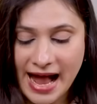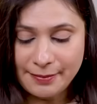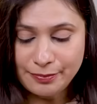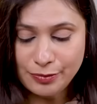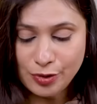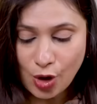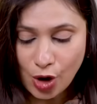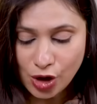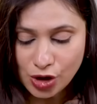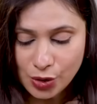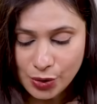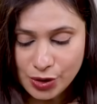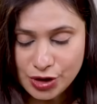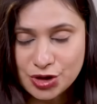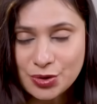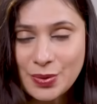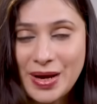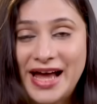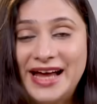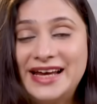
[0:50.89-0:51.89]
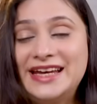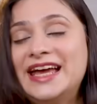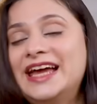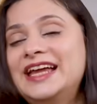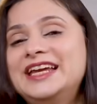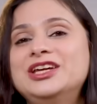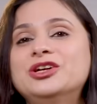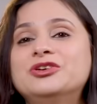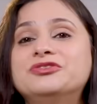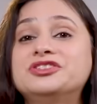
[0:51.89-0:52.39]
I'm not going to add
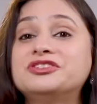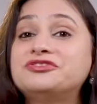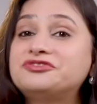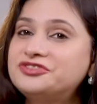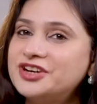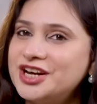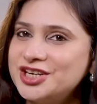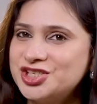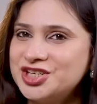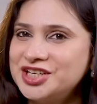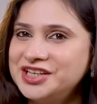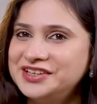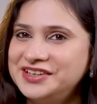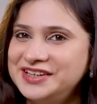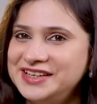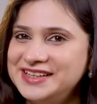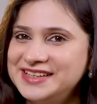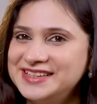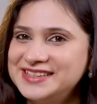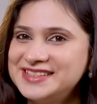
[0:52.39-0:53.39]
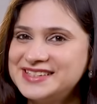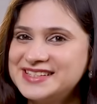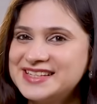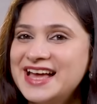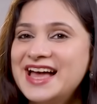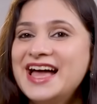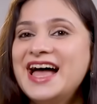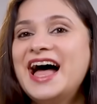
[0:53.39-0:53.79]
any of the fresh ingredients.